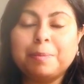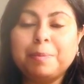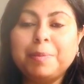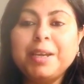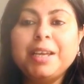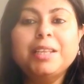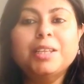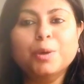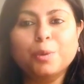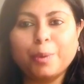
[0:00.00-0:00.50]

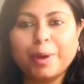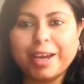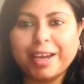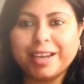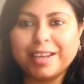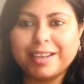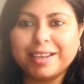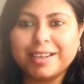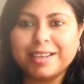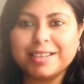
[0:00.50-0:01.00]
be the way
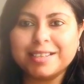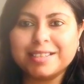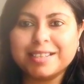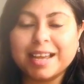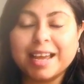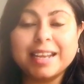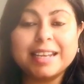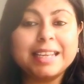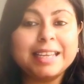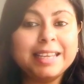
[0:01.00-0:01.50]
it is
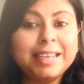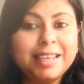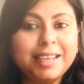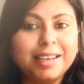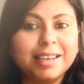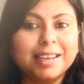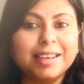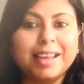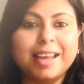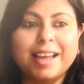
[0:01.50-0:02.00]
and
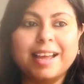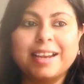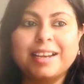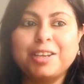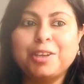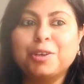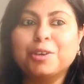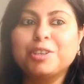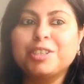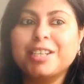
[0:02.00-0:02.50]
heal, and
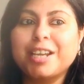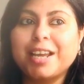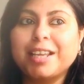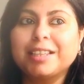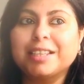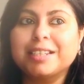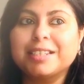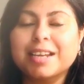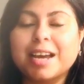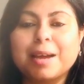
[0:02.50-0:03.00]
you know, take
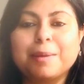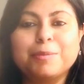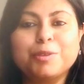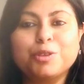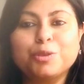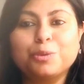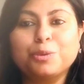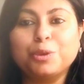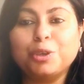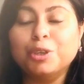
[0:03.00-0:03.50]
the time
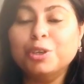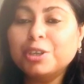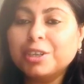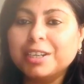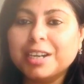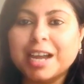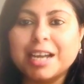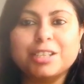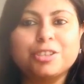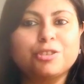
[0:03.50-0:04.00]
to look
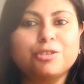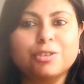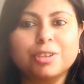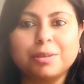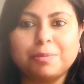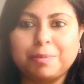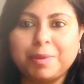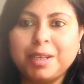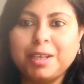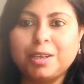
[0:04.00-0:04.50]
natural,
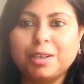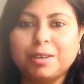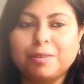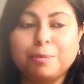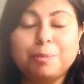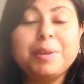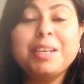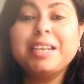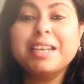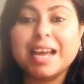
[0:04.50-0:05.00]

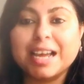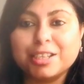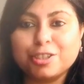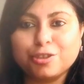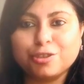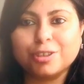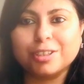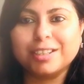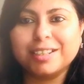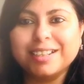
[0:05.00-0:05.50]
be
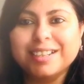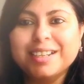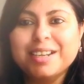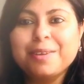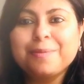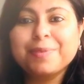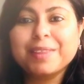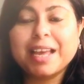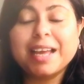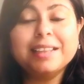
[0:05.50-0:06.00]
natural,
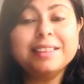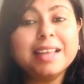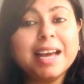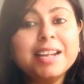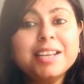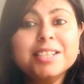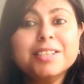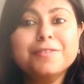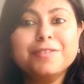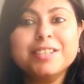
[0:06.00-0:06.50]
and that
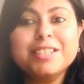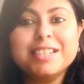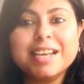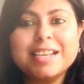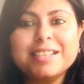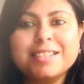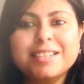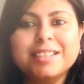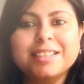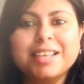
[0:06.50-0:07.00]
is a
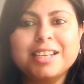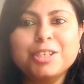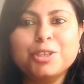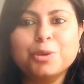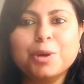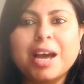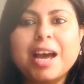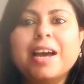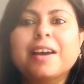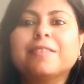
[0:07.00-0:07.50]
fantastic thing
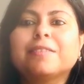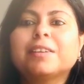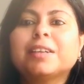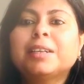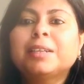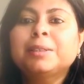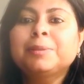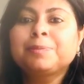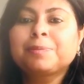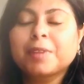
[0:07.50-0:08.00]
to have.
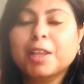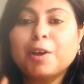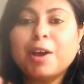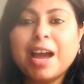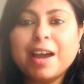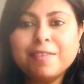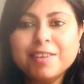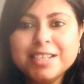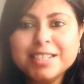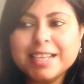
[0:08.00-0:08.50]
Now,
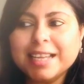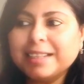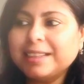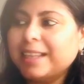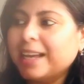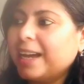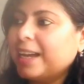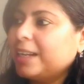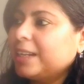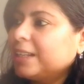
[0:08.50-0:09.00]
having said
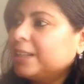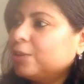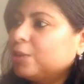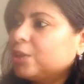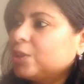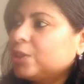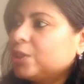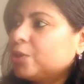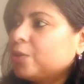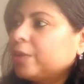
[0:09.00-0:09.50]
that,
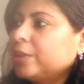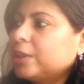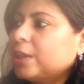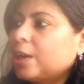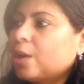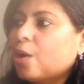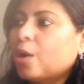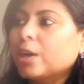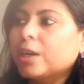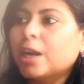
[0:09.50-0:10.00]
during the
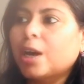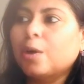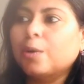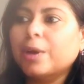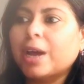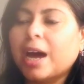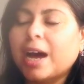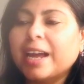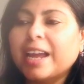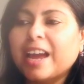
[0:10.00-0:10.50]

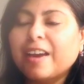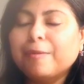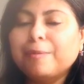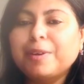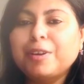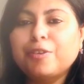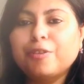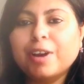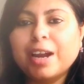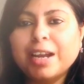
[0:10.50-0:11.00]
lockdown, I have
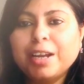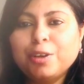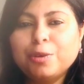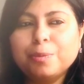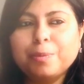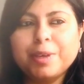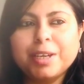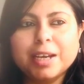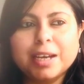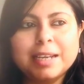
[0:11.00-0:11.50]
been trying to
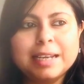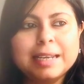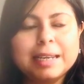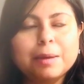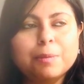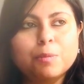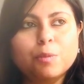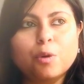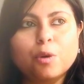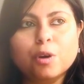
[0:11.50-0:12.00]
be a
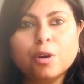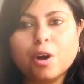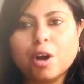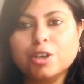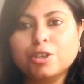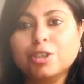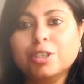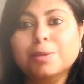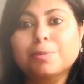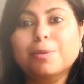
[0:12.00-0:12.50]
little more
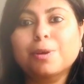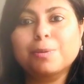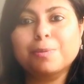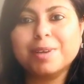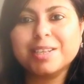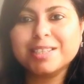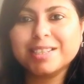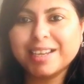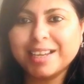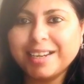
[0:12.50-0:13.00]
cautious about my
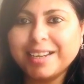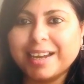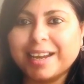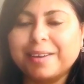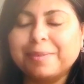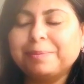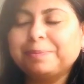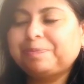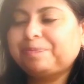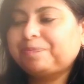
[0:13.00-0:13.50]
skincare.